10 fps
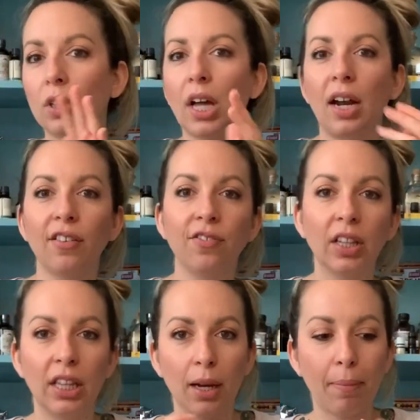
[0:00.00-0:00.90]
kind of
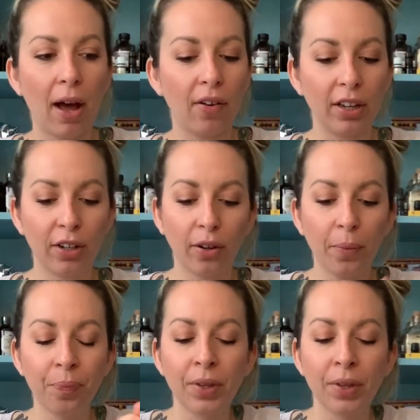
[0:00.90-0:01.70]
feeling about it, you know?